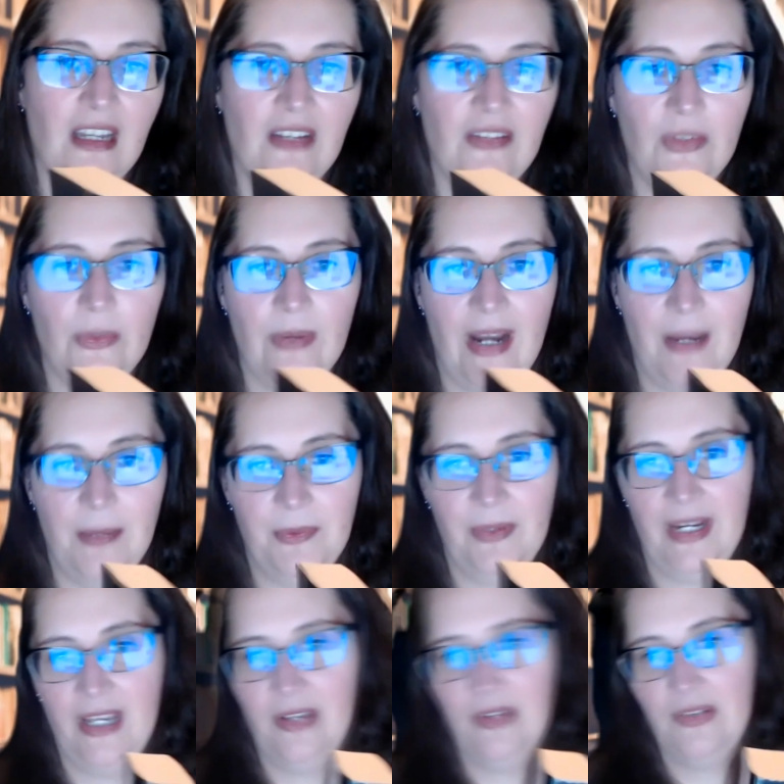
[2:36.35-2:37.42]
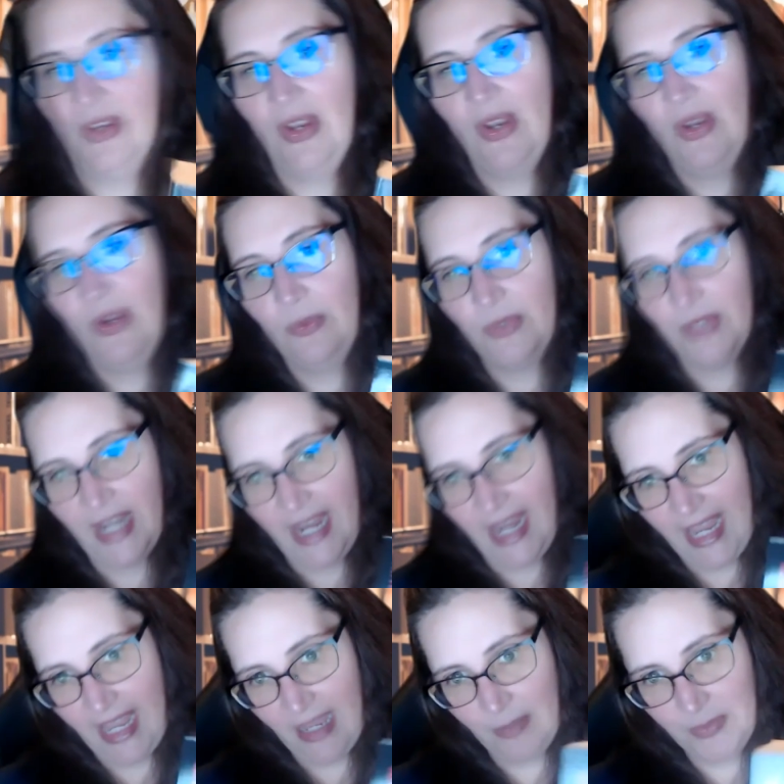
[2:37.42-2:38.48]
of a wraparound, which I
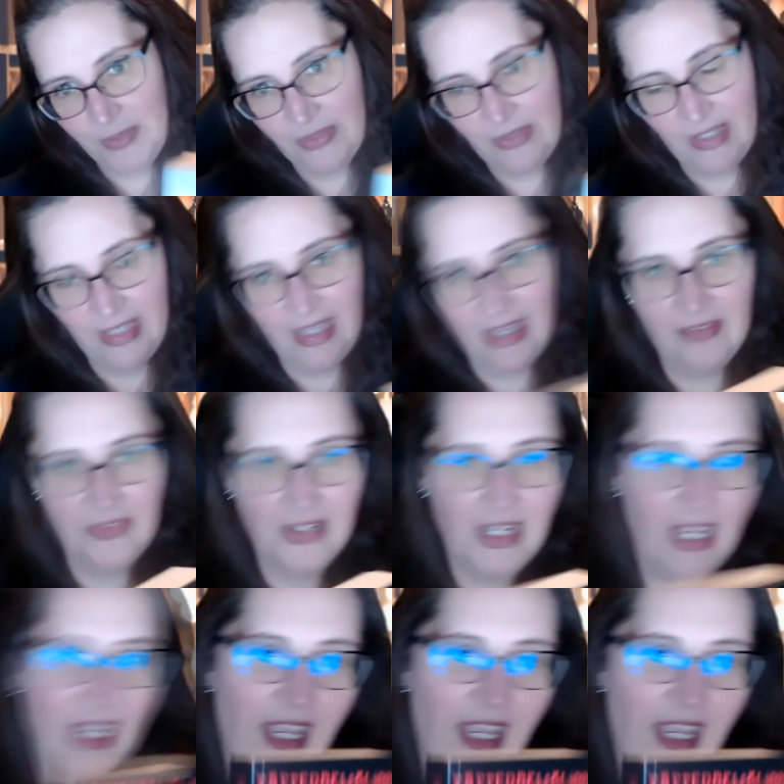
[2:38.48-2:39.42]
absolutely love.